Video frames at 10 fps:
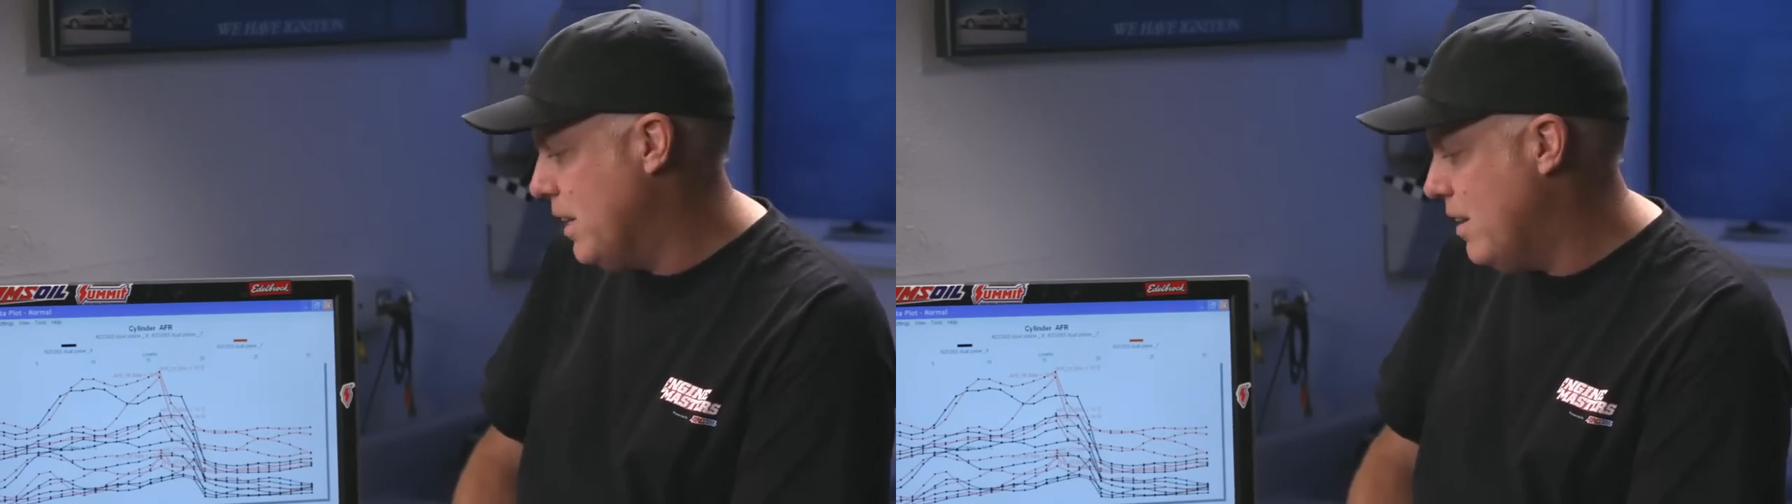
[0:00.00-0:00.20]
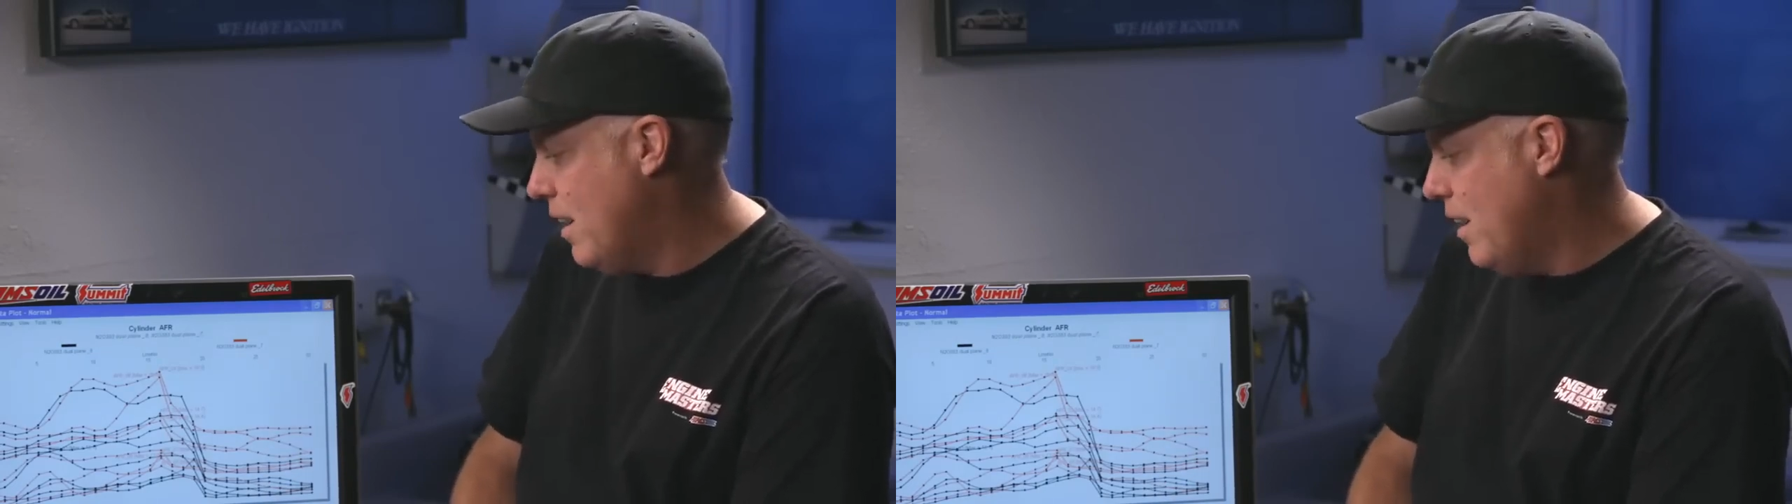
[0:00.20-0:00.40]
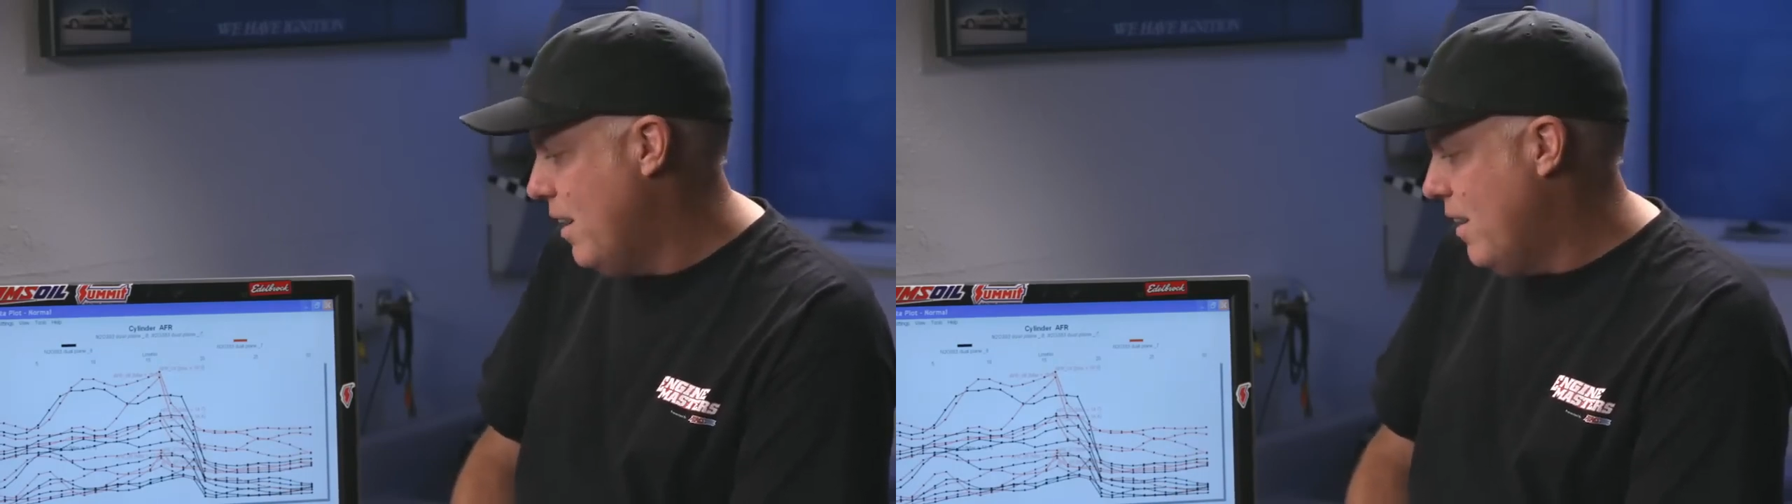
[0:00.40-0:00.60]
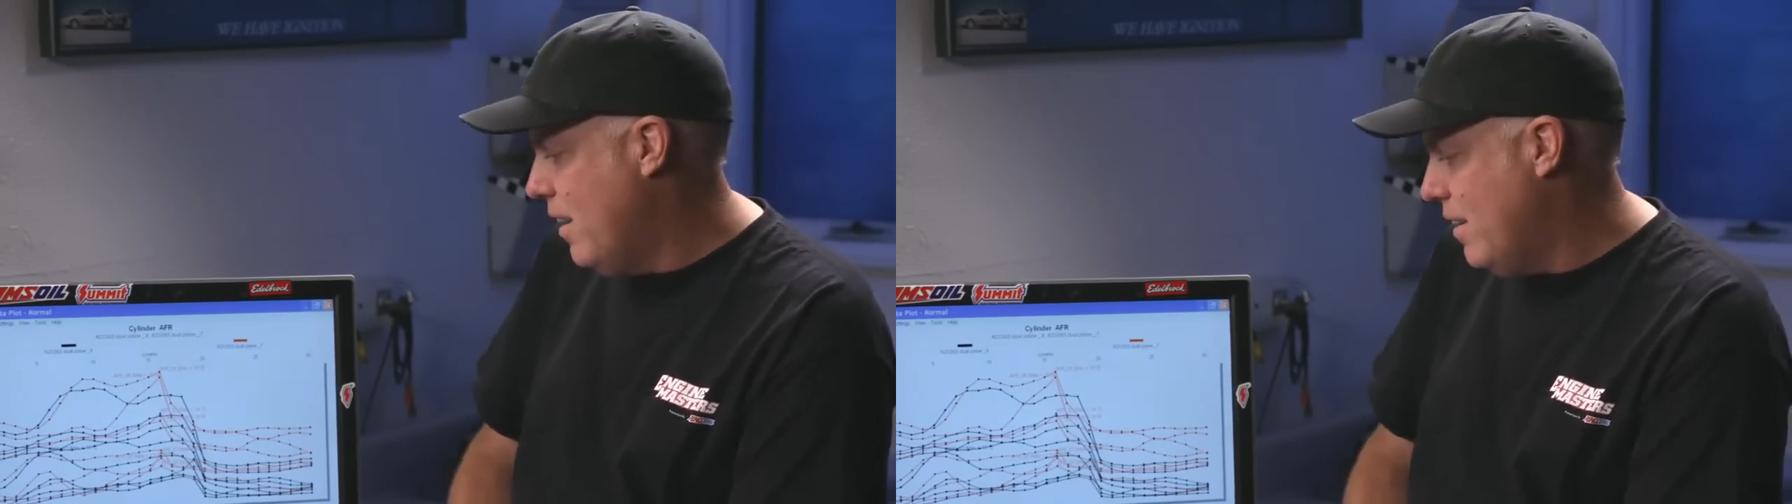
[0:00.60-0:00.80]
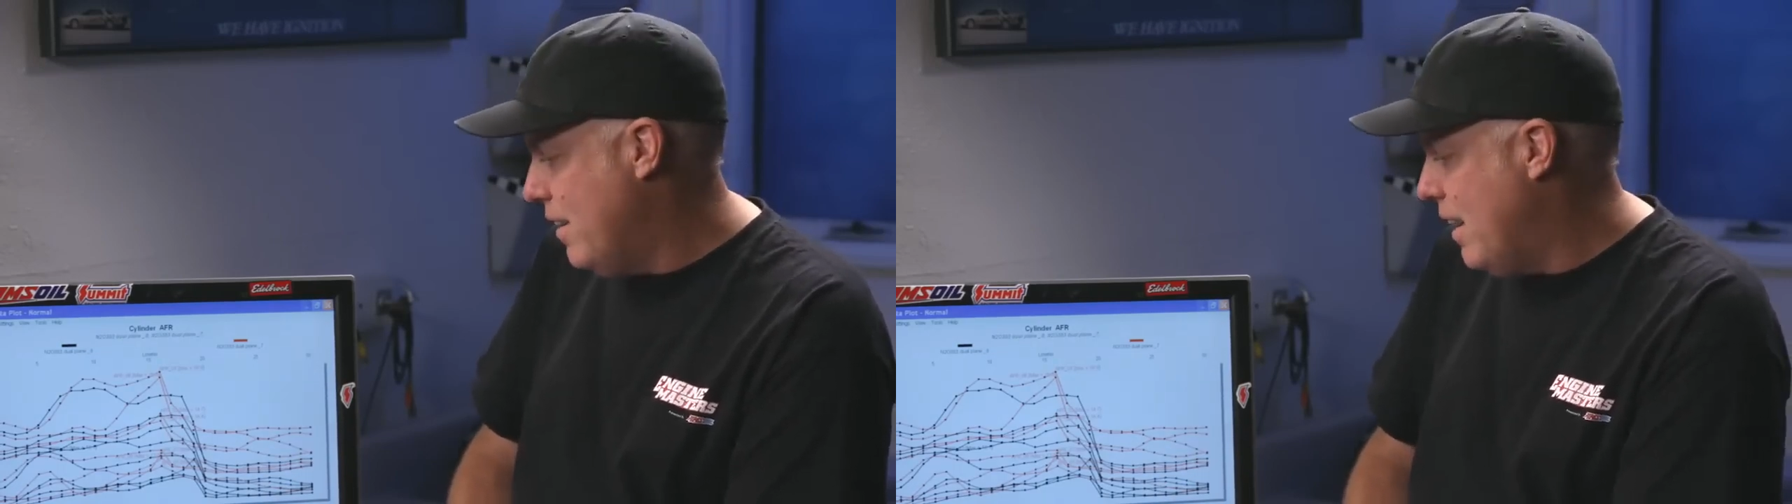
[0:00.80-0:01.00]
But
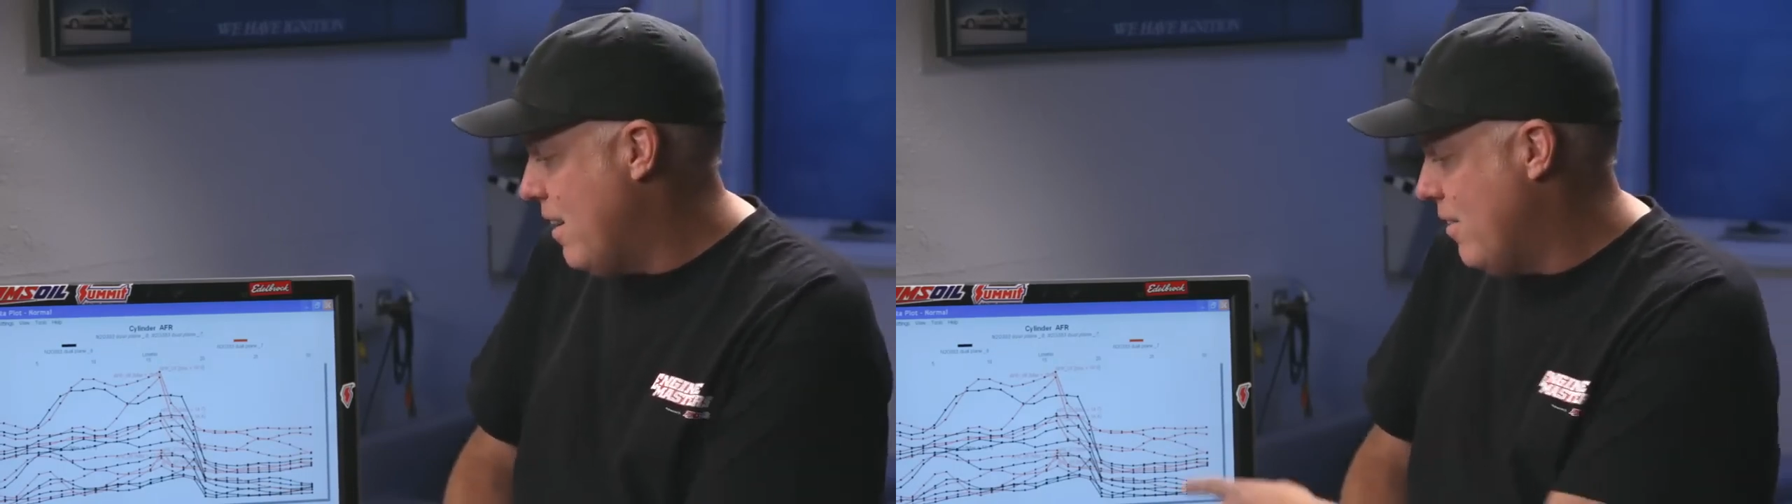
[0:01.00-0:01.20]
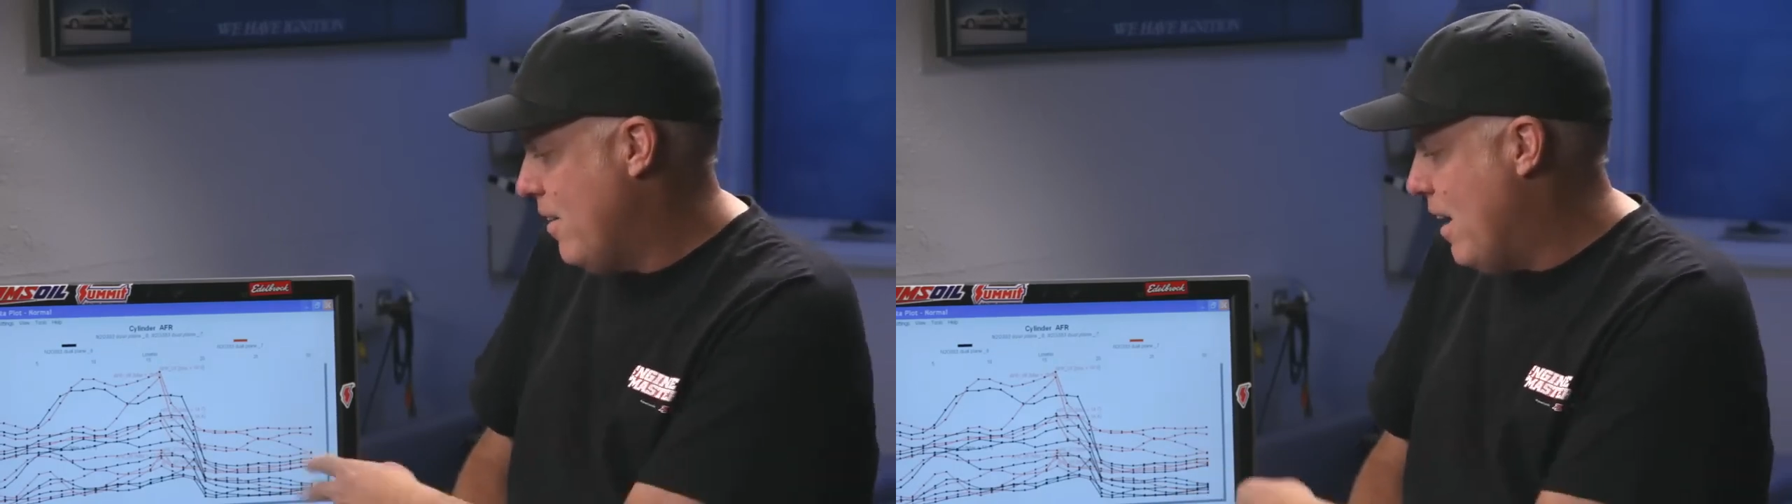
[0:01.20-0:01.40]
yeah,